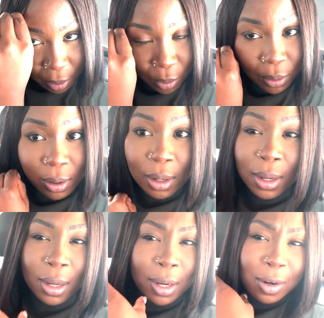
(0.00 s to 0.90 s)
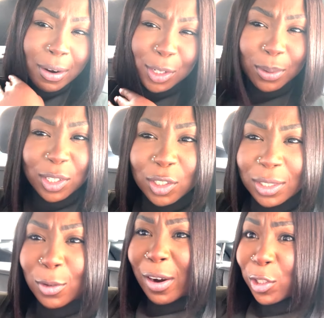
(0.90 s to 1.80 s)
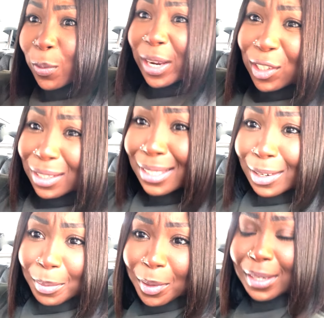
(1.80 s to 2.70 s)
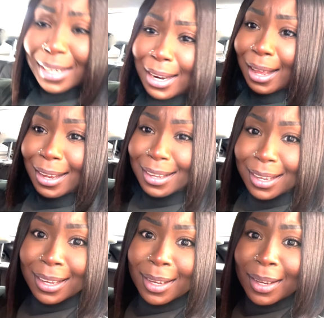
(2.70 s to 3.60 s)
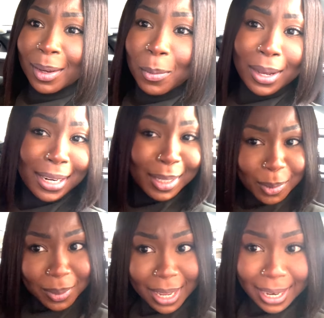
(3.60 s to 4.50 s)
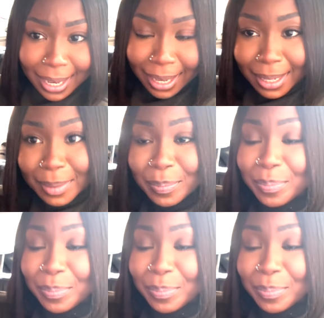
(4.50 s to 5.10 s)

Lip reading: own graduation ceremony? Like, where they do that at?